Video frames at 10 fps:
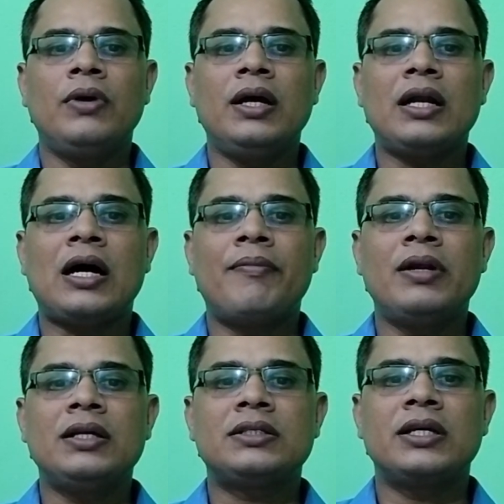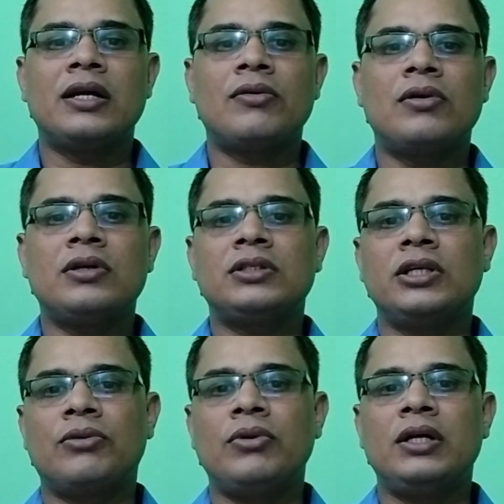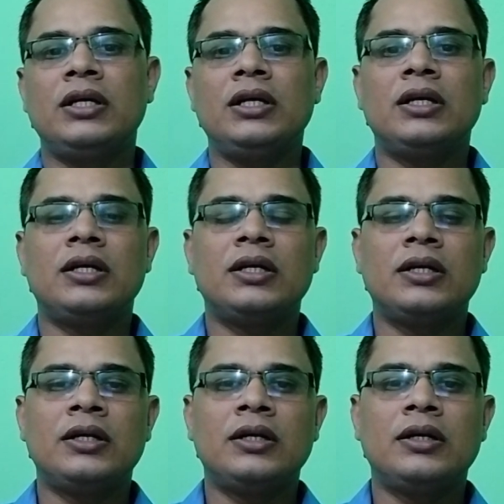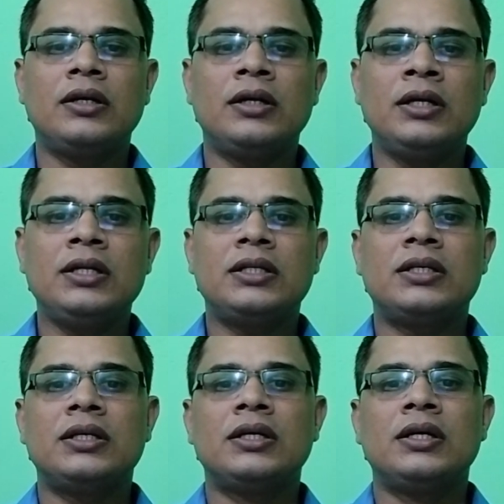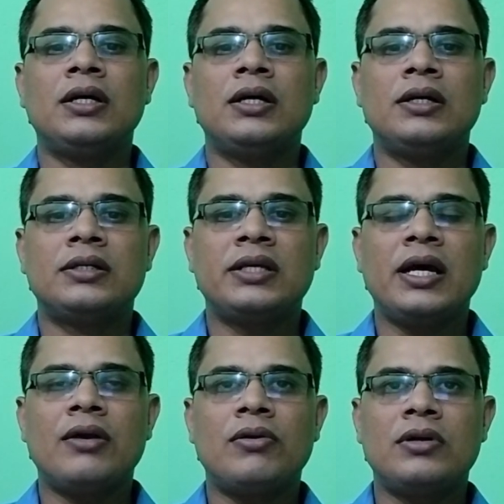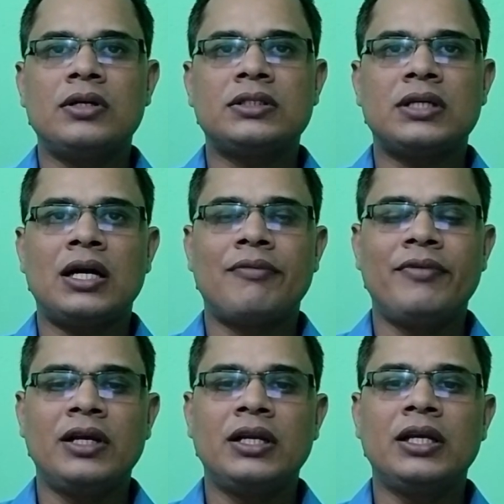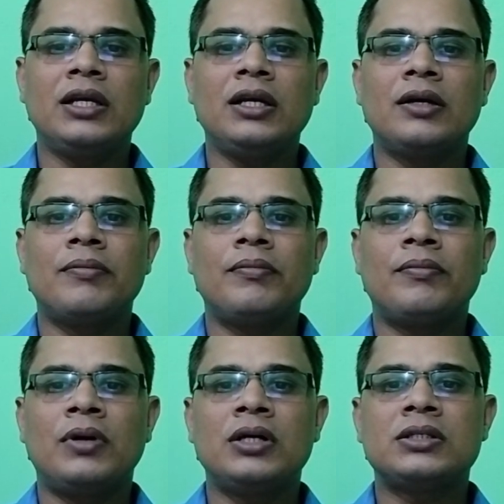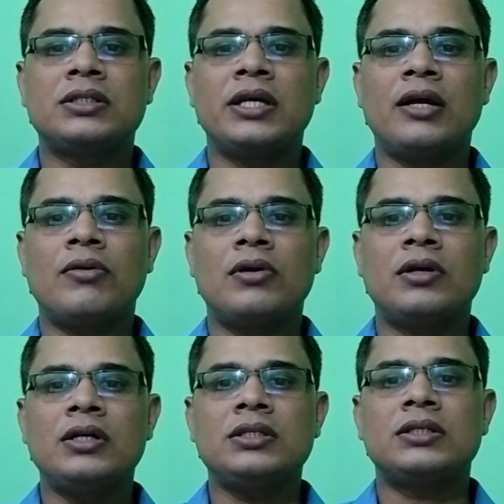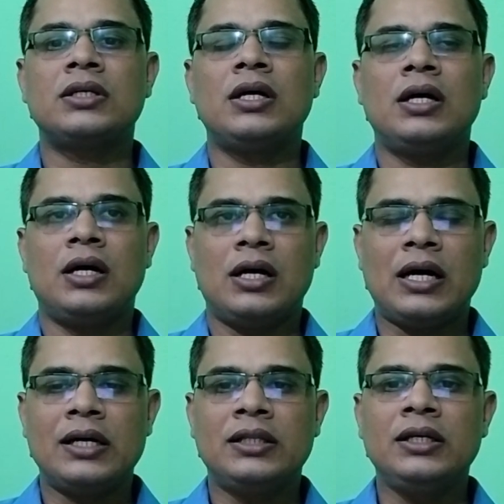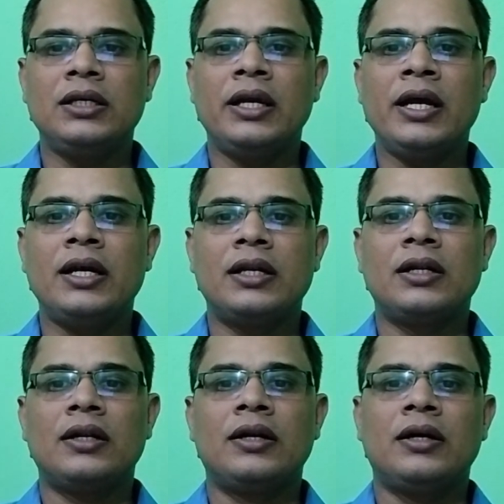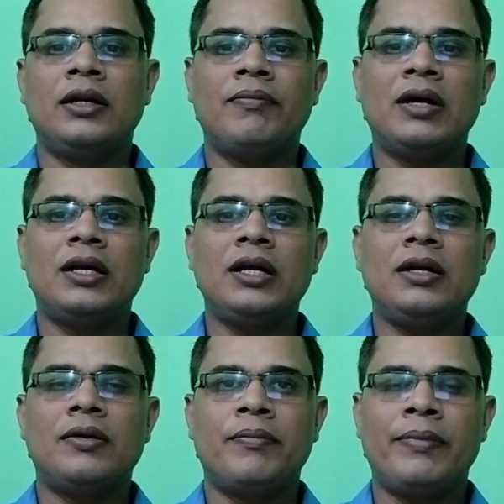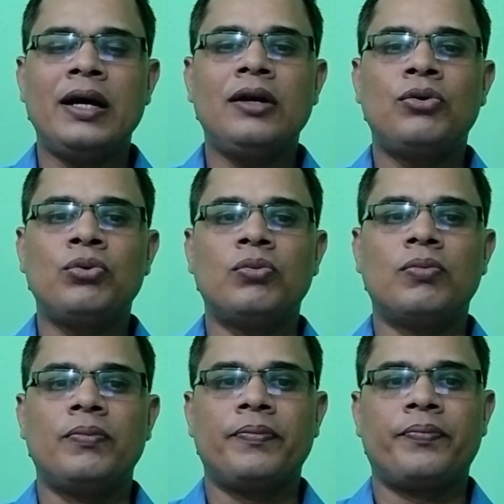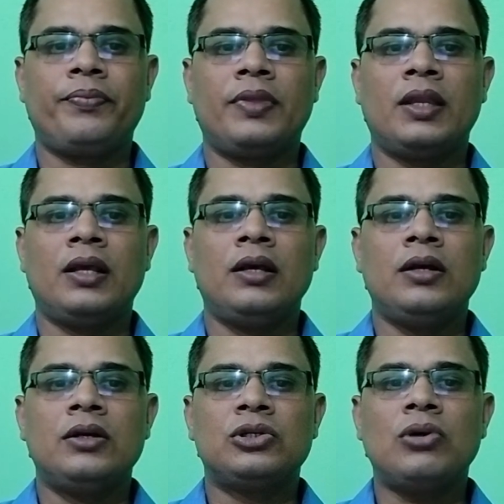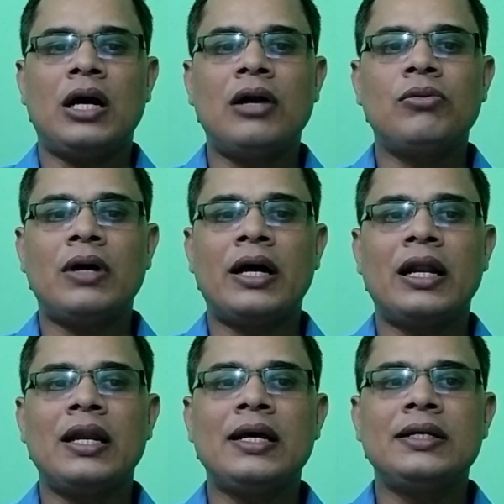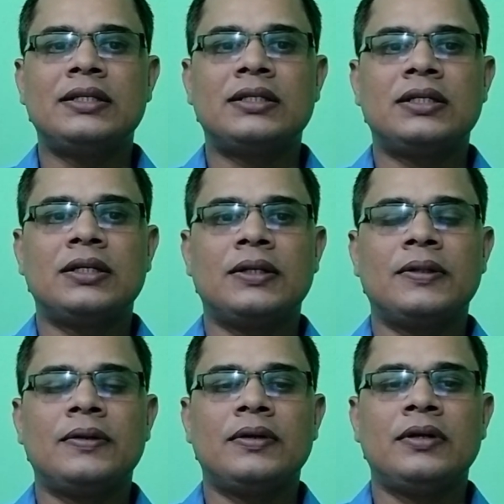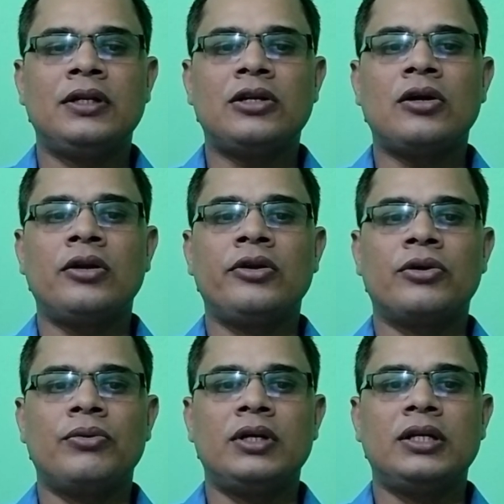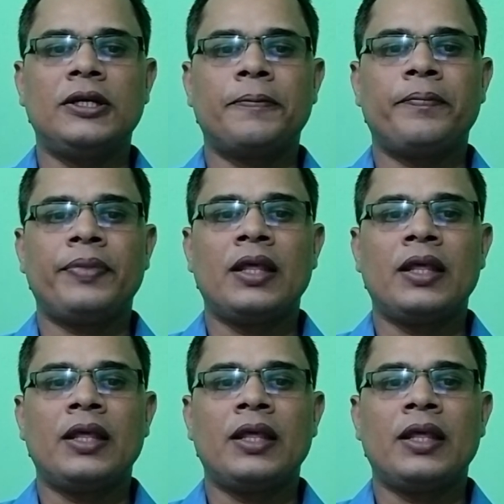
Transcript: where average shareholders equity is shareholders at beginning plus shareholders at the end divided by 2. So how to analyze return on equity?